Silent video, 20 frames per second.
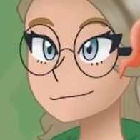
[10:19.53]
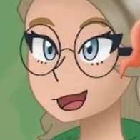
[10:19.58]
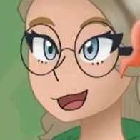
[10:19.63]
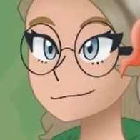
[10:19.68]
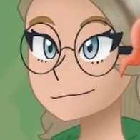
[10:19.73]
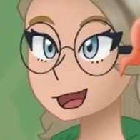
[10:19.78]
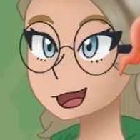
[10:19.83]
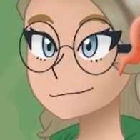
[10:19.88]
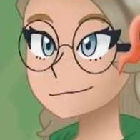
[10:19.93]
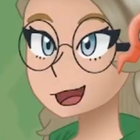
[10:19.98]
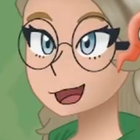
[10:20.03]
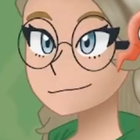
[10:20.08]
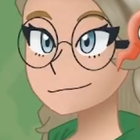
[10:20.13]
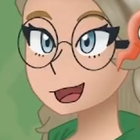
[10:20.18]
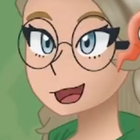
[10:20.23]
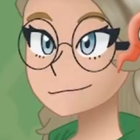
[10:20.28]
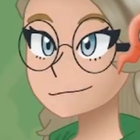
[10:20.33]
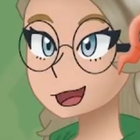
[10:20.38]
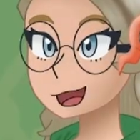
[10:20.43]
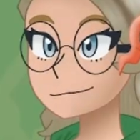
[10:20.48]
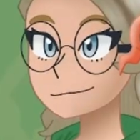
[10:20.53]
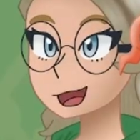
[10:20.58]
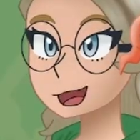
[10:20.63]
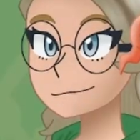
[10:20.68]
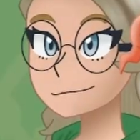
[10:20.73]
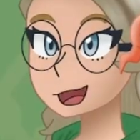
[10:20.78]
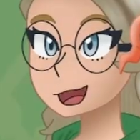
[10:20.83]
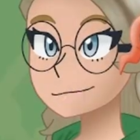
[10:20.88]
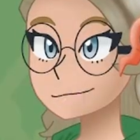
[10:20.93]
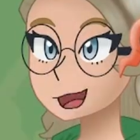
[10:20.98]
bonus when
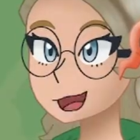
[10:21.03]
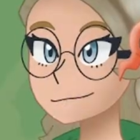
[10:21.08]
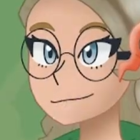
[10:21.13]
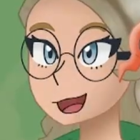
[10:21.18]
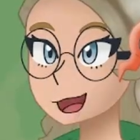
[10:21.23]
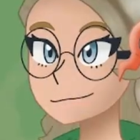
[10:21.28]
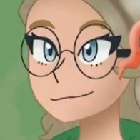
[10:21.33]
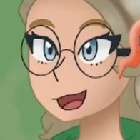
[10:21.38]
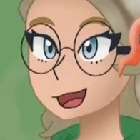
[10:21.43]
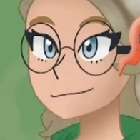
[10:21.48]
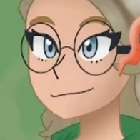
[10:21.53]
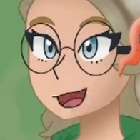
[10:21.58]
we Mega Evolved, so